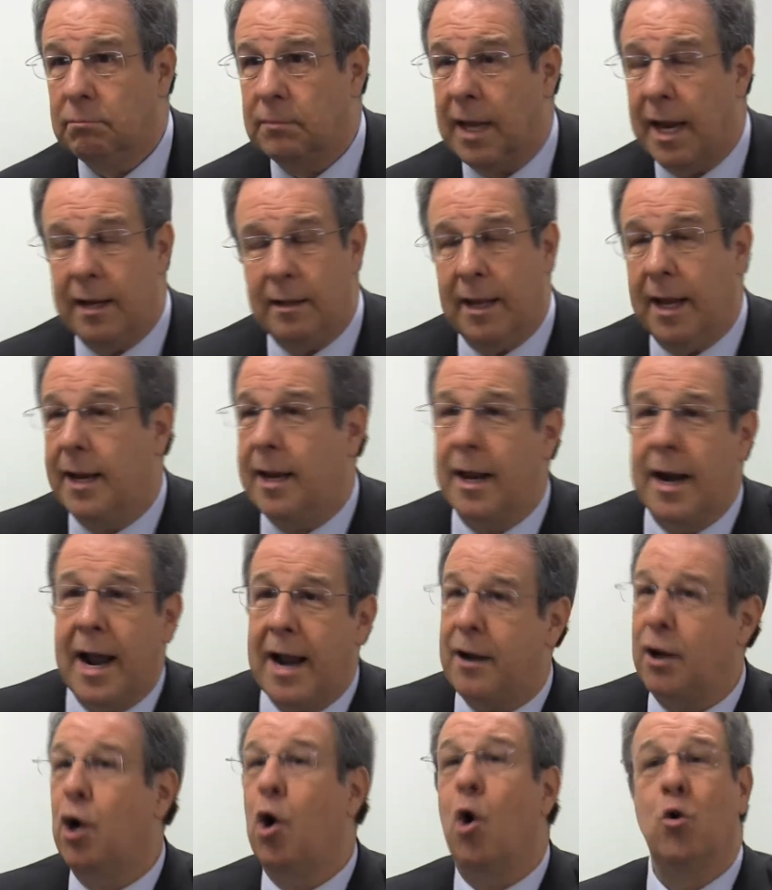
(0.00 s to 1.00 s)
They
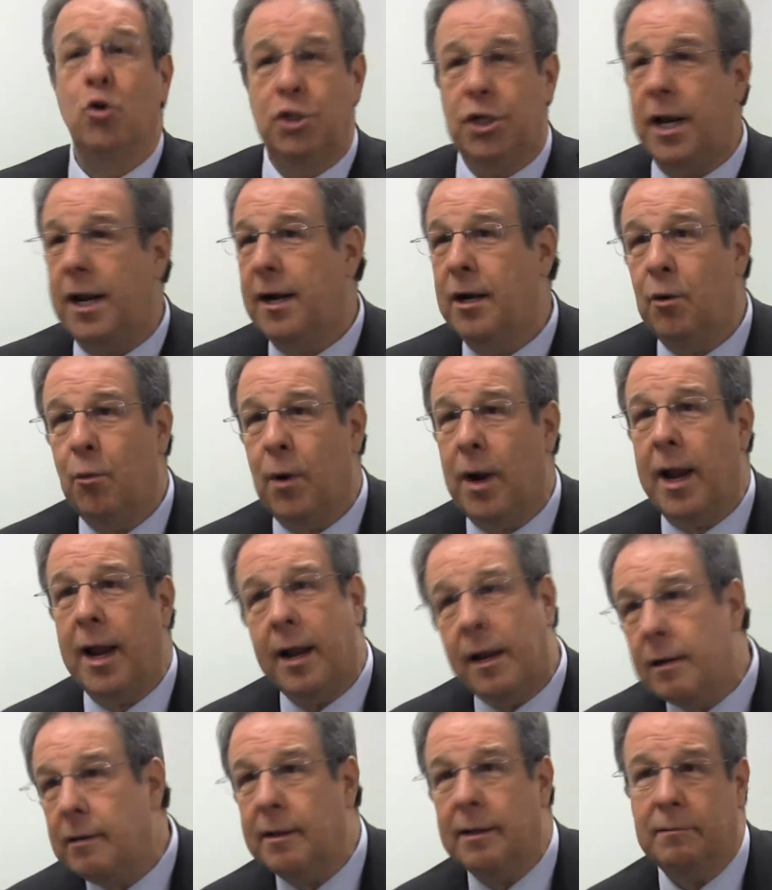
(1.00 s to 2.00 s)
cannot negotiate it
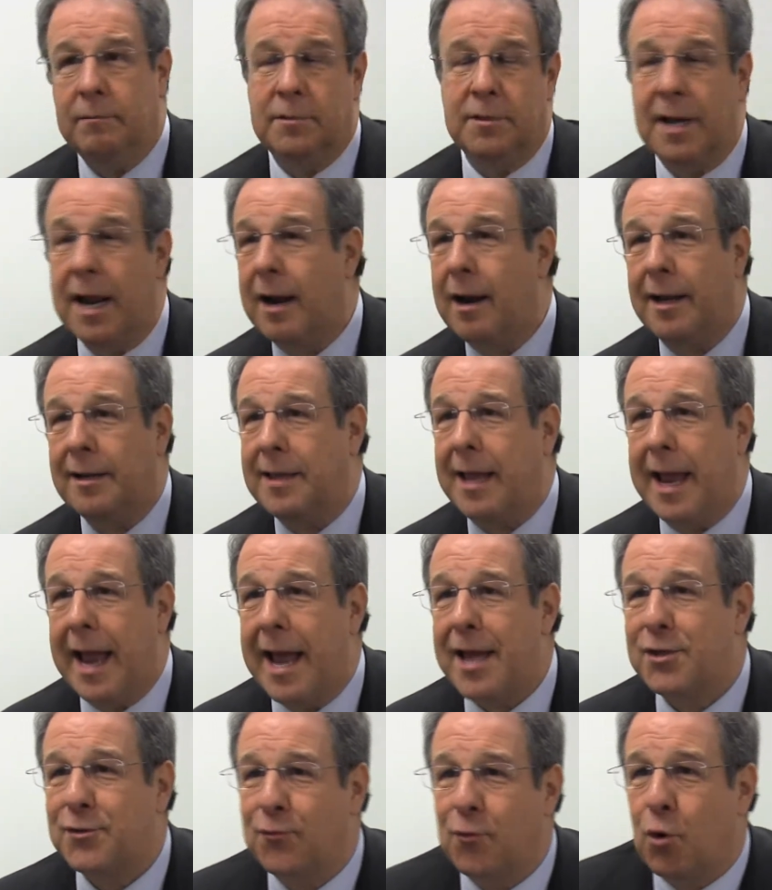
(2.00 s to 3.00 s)
away, and it's not like they
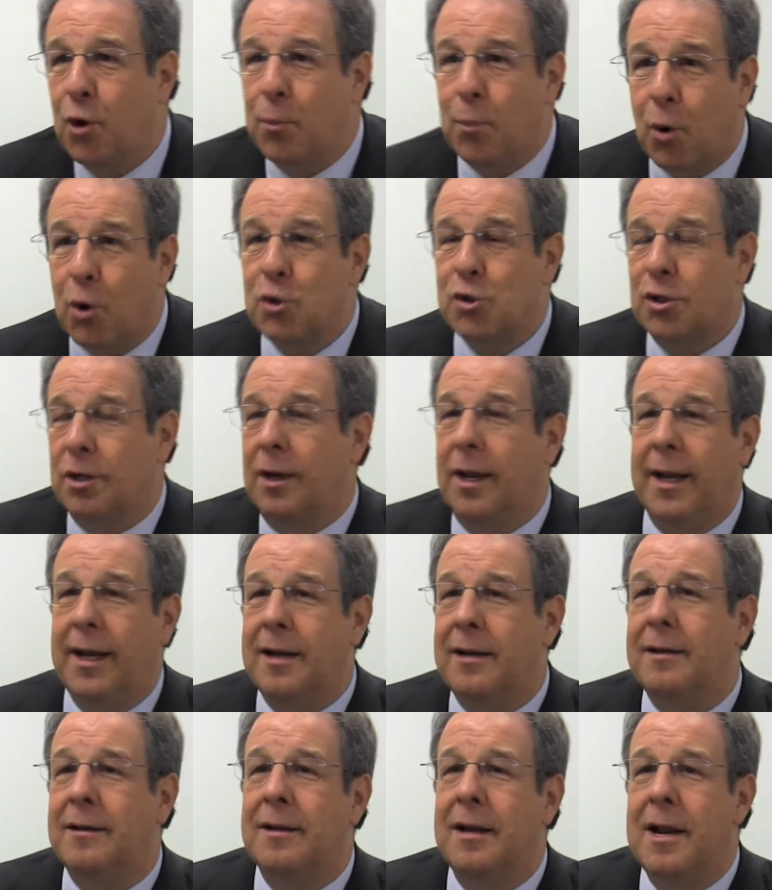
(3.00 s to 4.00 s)
asked for it
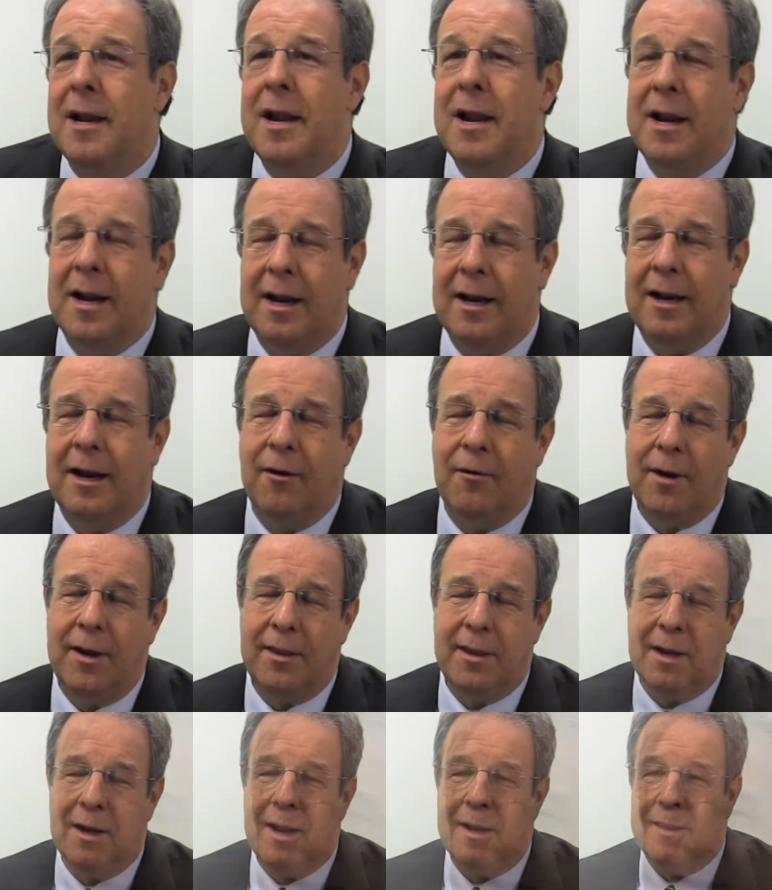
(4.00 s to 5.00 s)
personally or
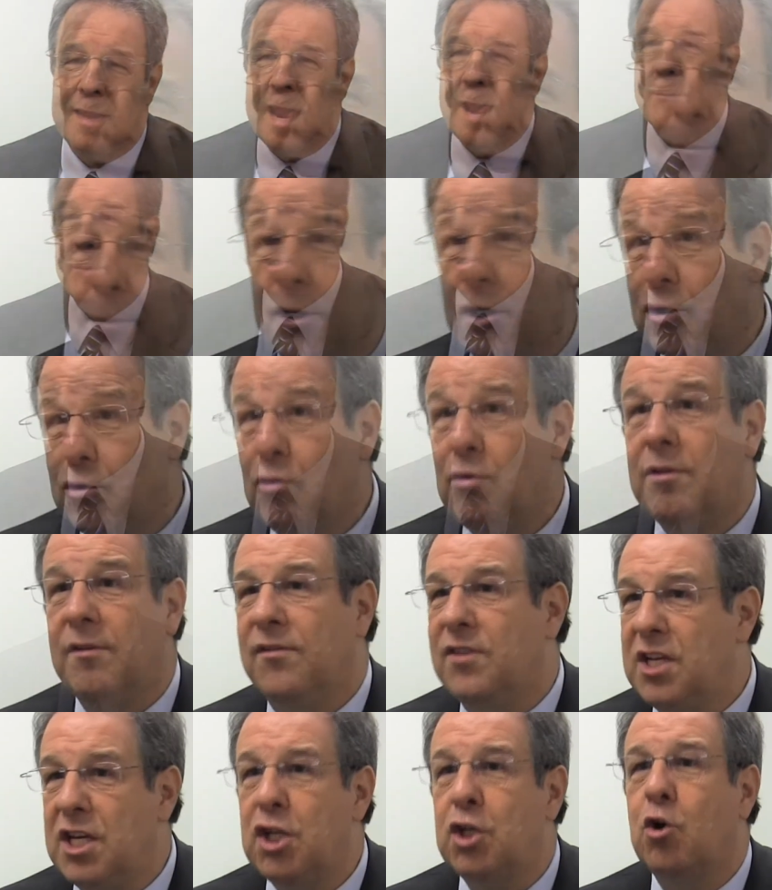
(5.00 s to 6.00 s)
anything like that. But the truth
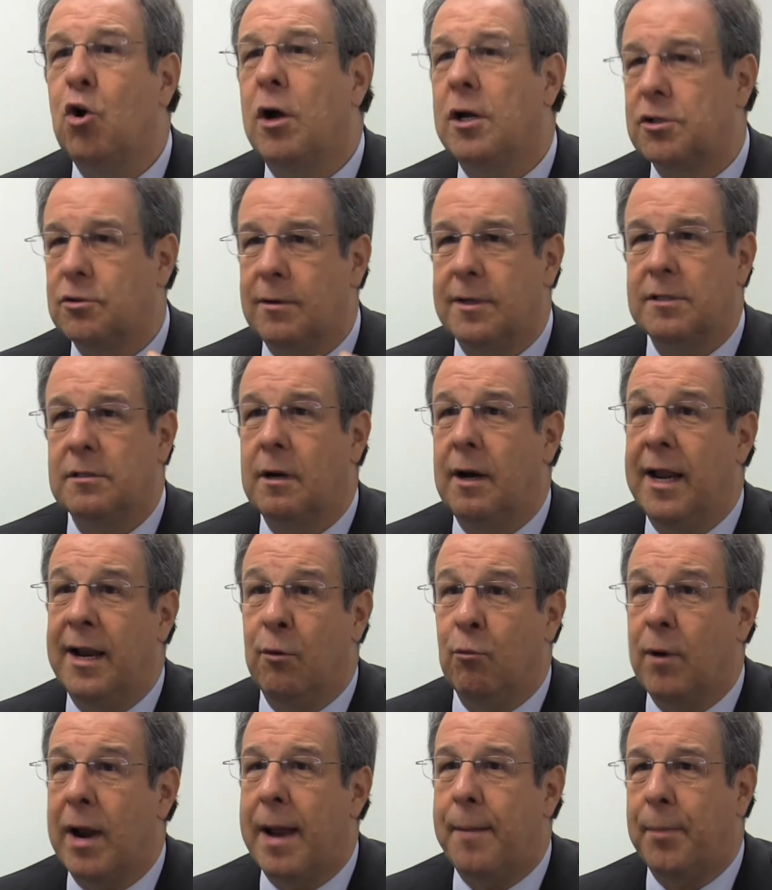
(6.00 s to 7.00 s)
of it is these costs are
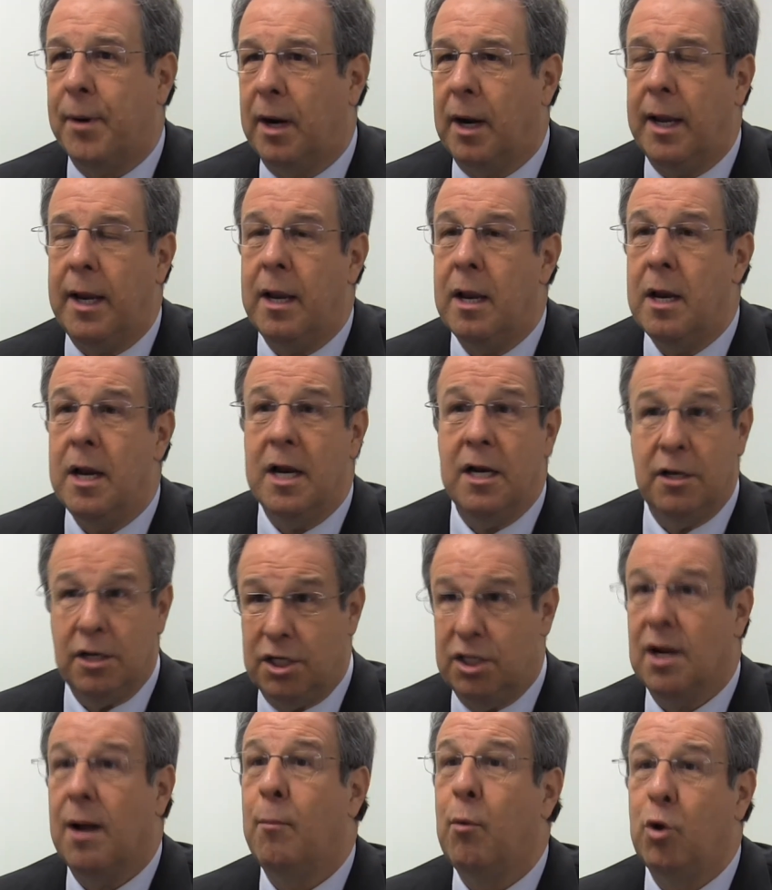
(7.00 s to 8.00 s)
escalating rapidly into
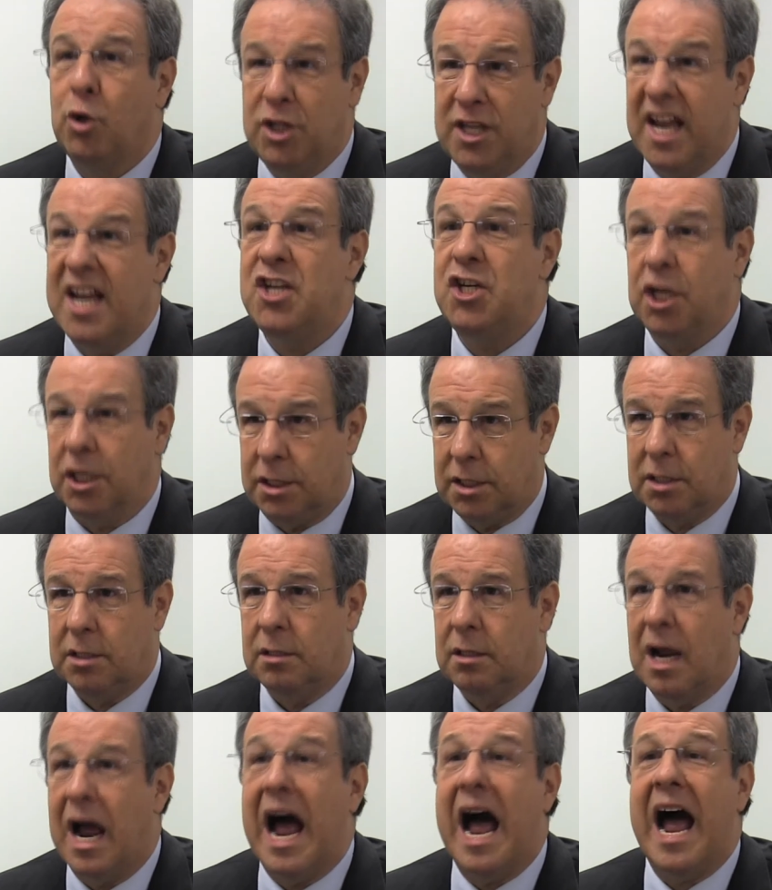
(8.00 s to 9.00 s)
double
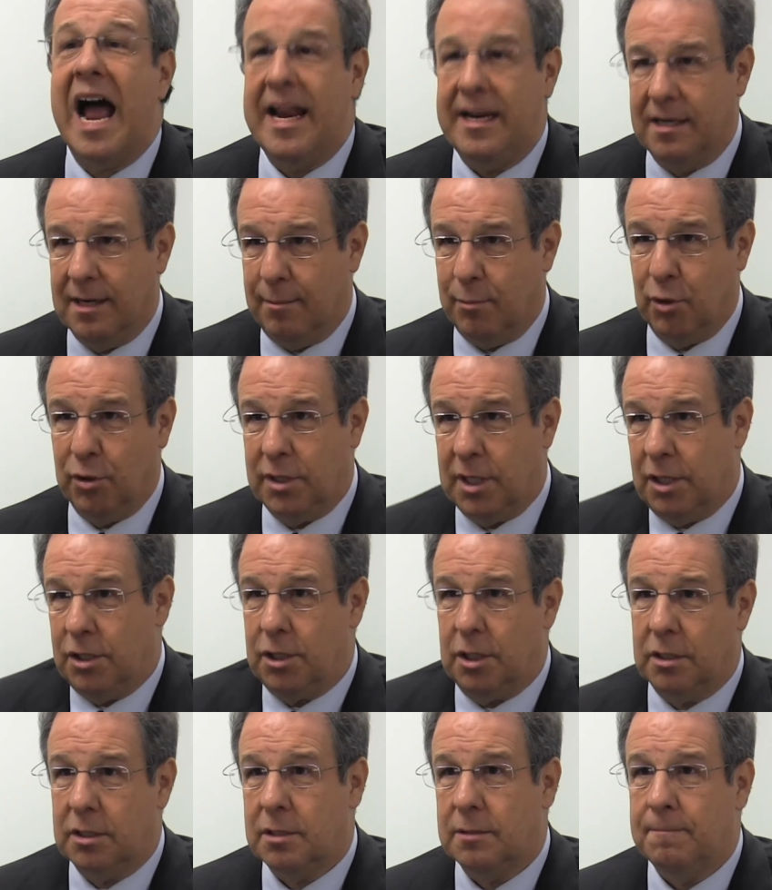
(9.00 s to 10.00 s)
digits, high double
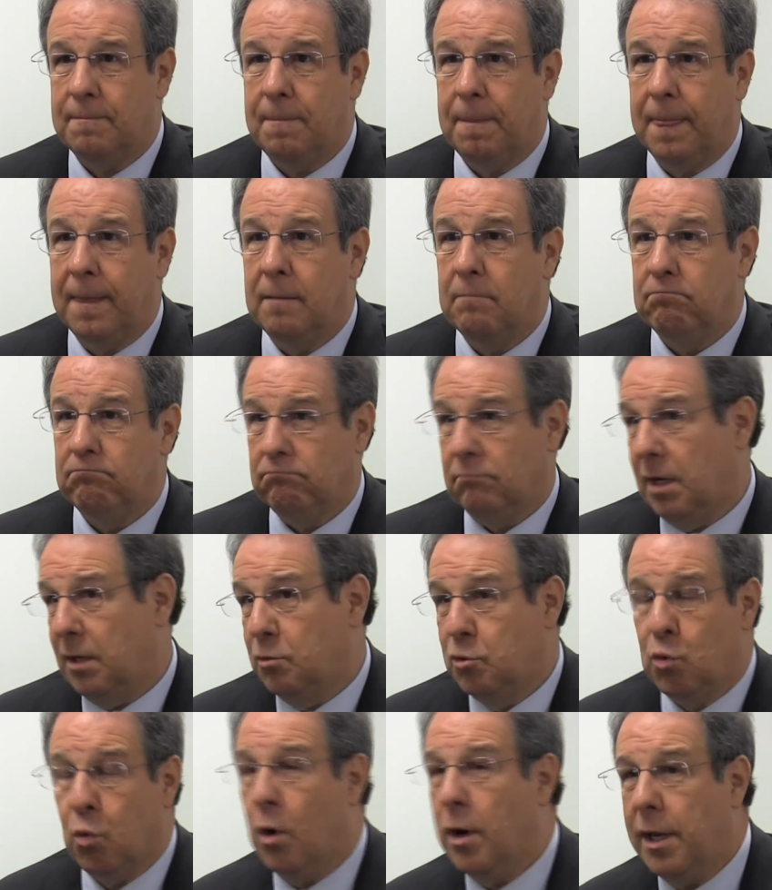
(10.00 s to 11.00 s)
digits,
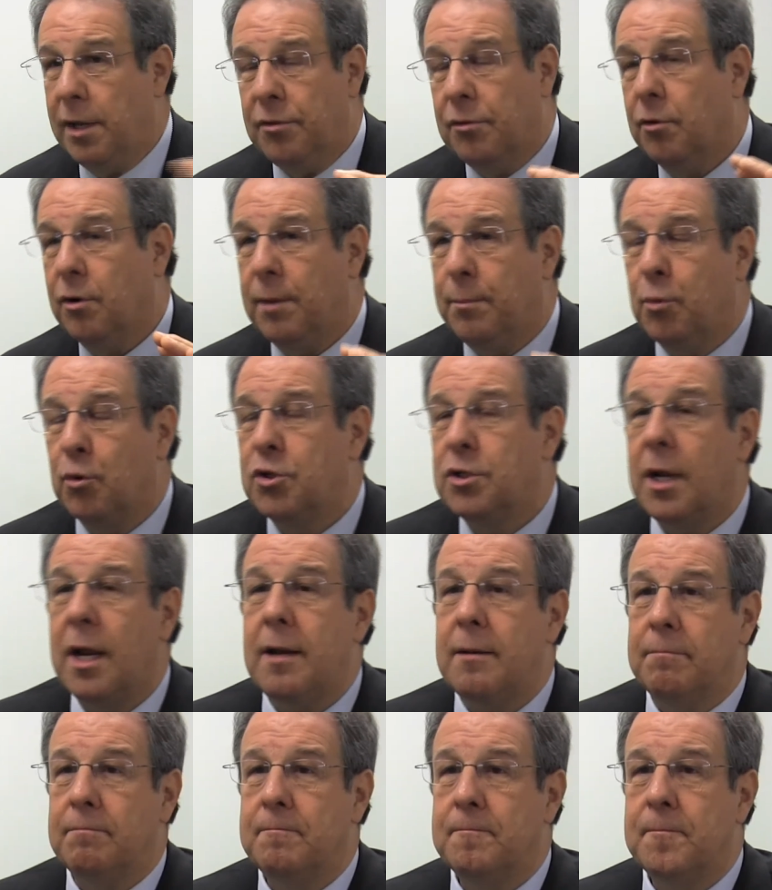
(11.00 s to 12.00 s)
20,
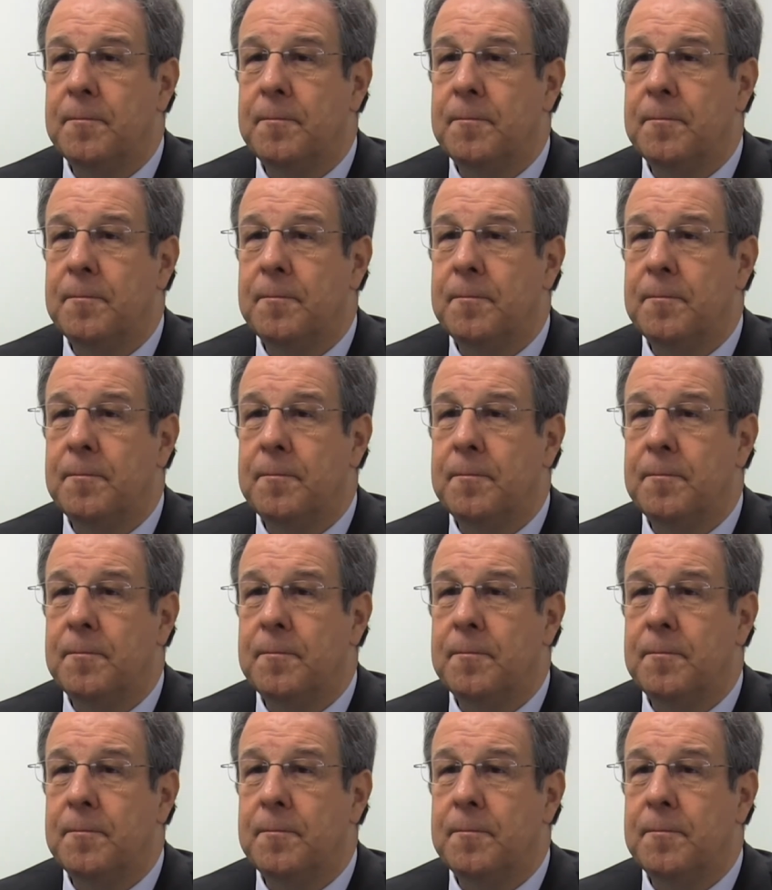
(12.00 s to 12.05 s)
30%.